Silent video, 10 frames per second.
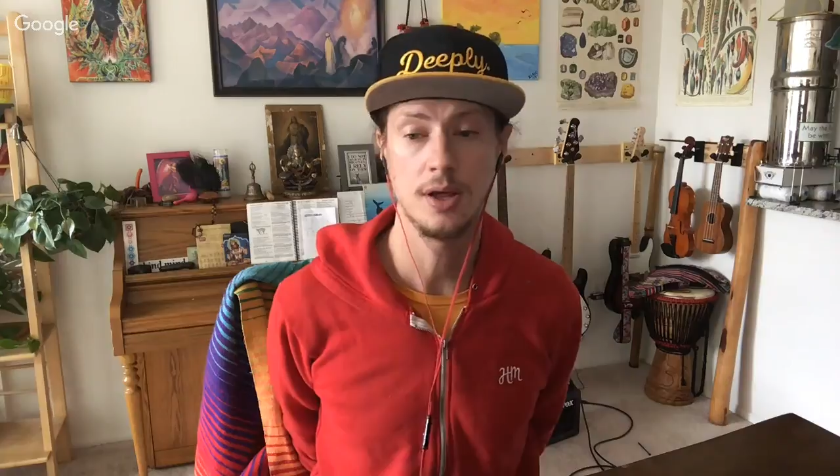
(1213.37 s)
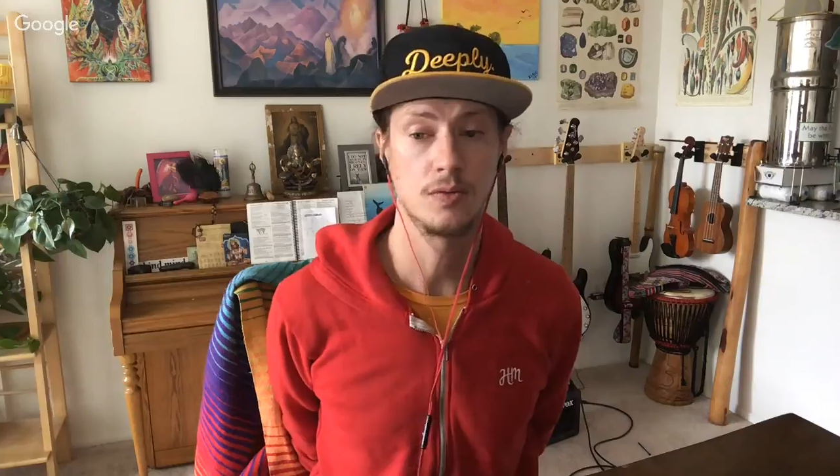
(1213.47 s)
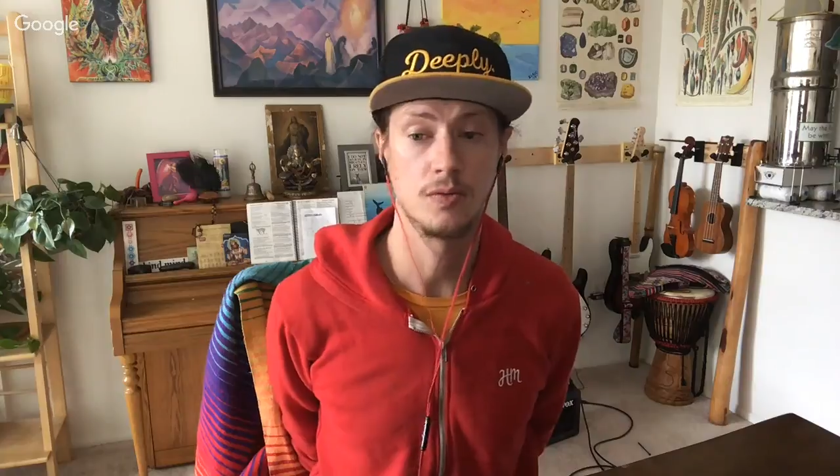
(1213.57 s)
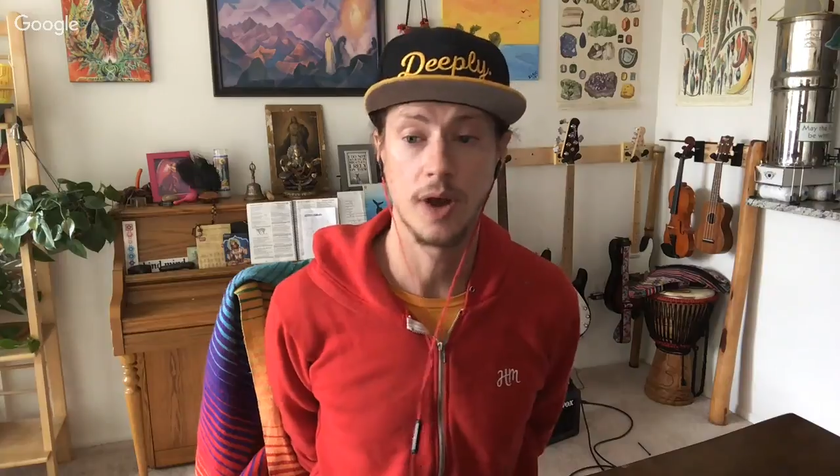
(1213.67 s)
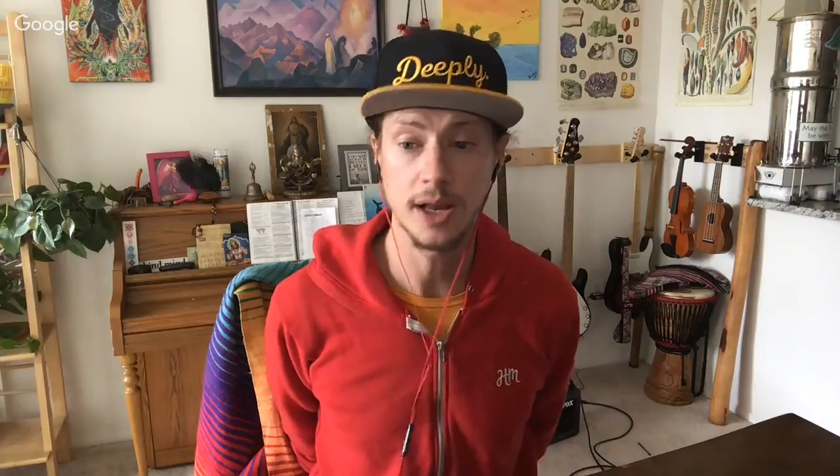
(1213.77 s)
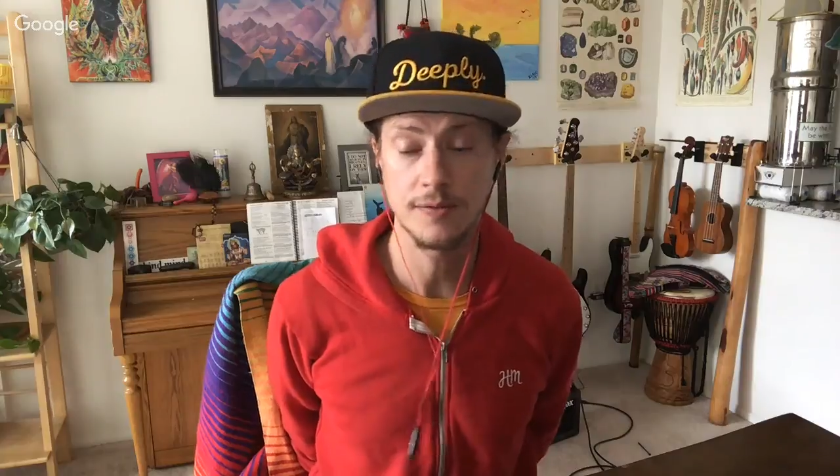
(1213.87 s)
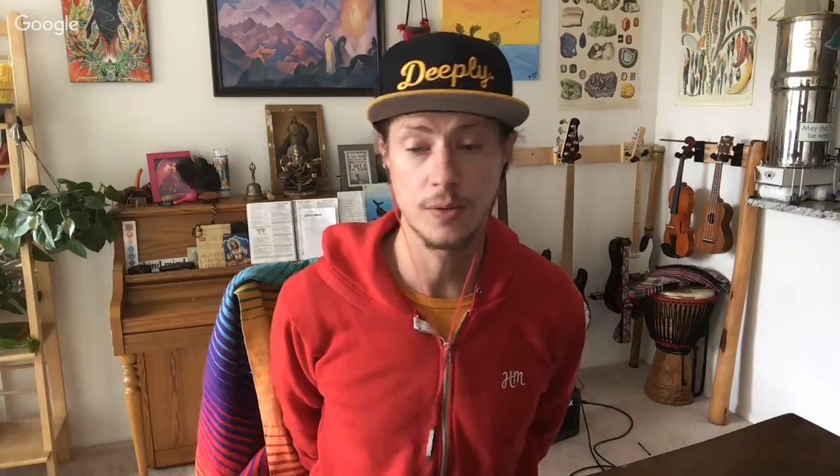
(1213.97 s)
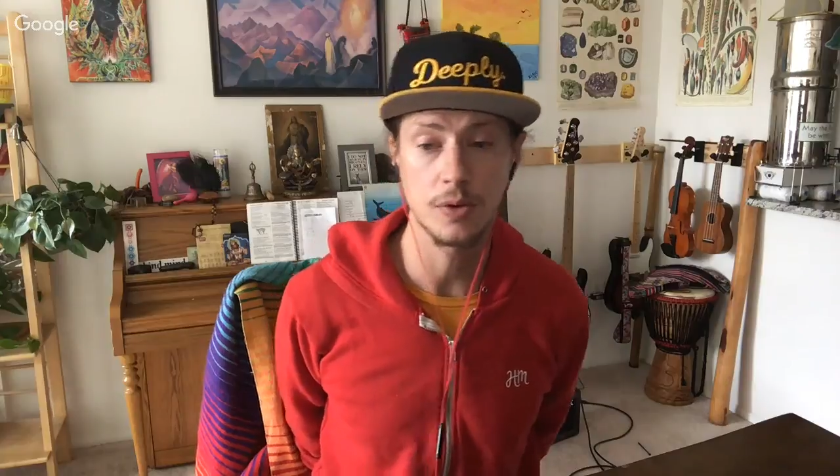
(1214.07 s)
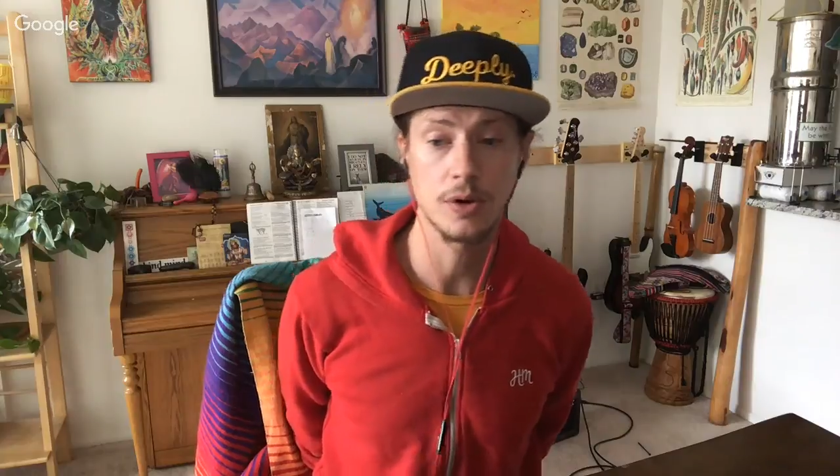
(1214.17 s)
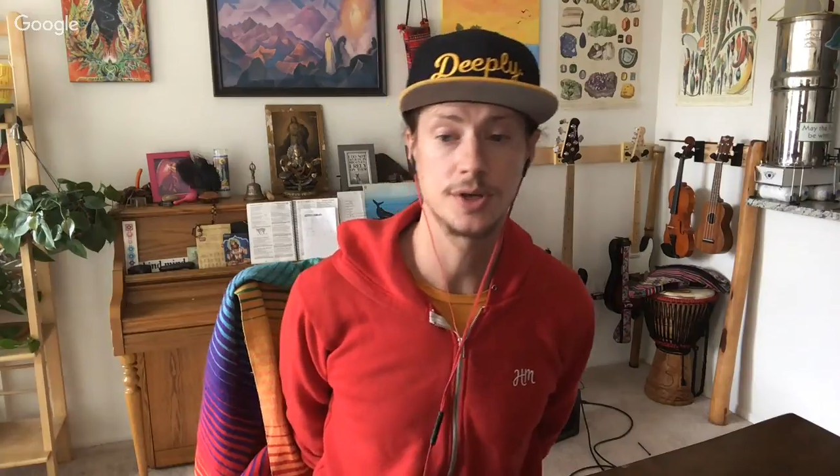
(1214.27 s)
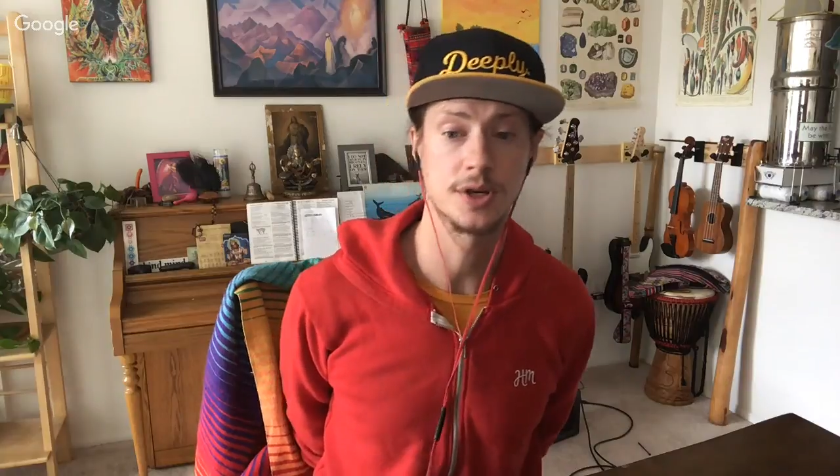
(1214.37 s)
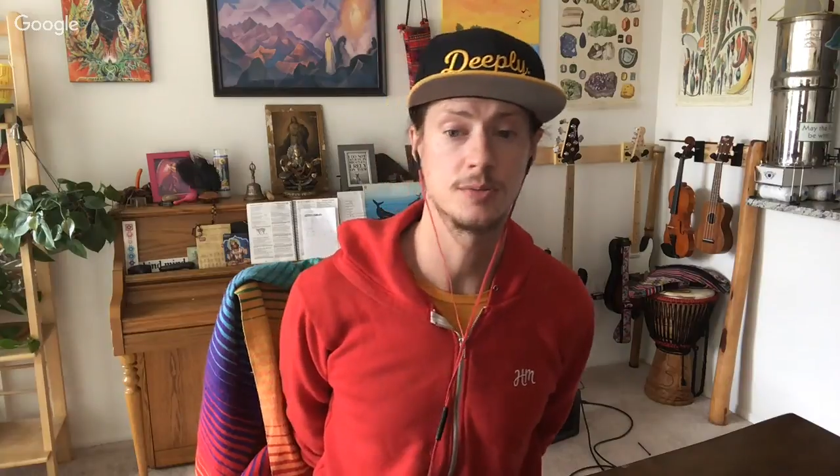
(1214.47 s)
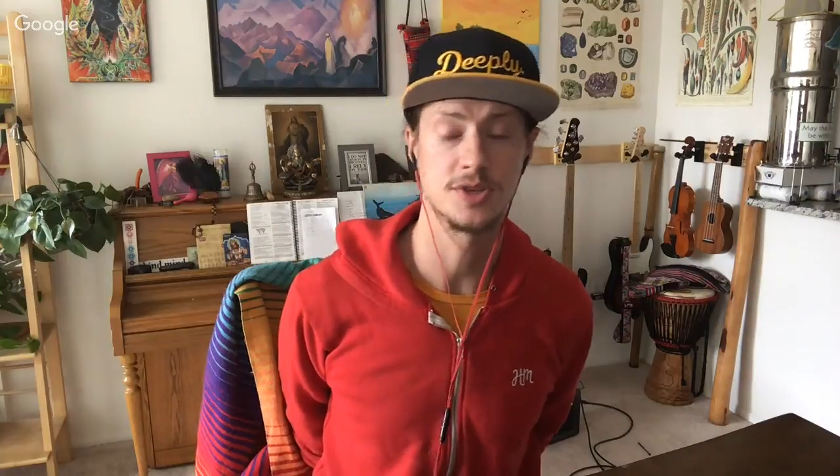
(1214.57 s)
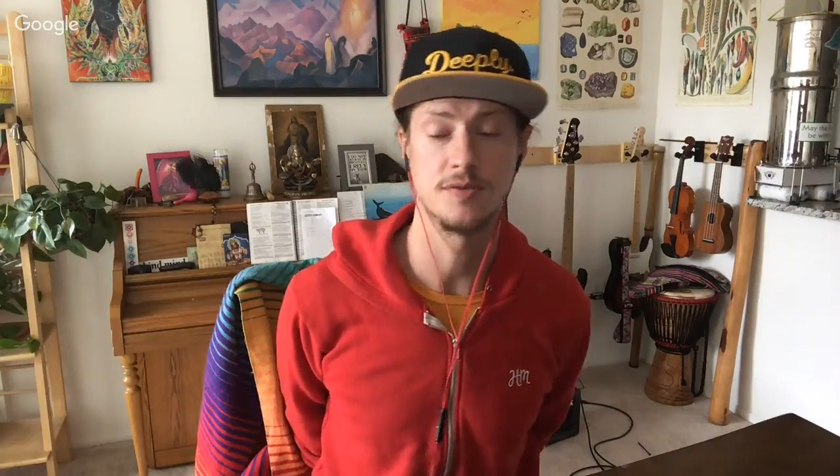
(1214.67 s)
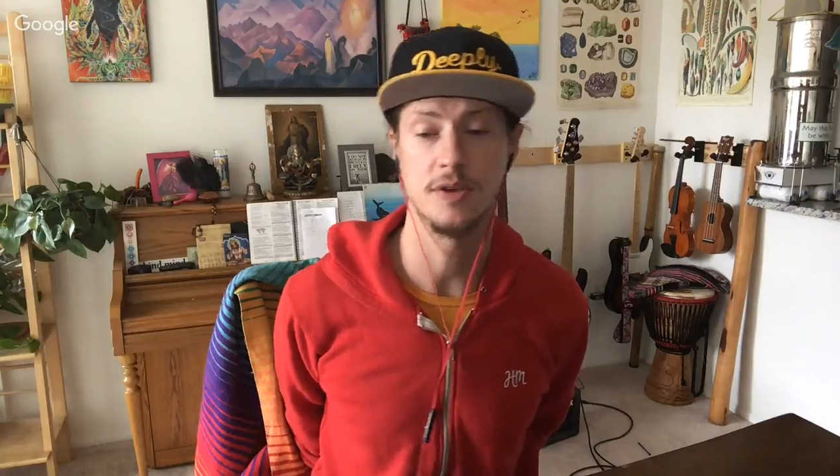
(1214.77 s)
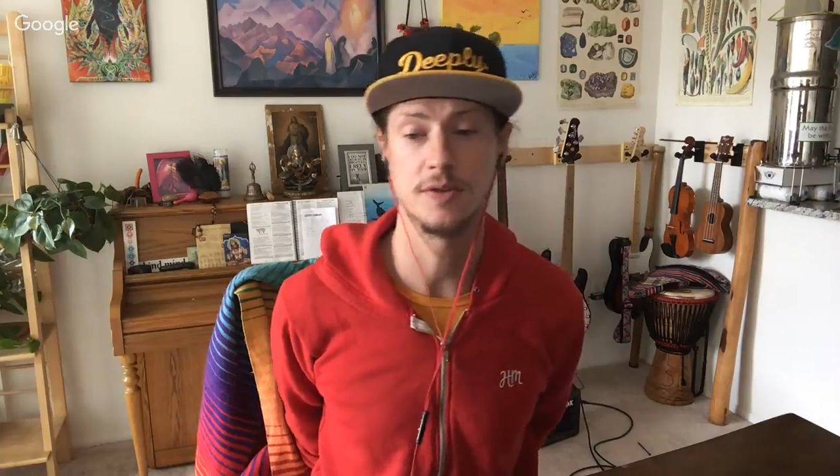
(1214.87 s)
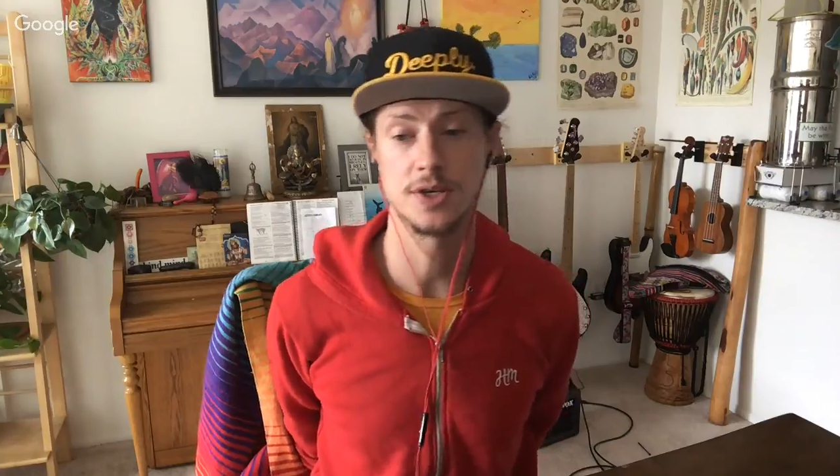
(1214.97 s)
ready for in terms of even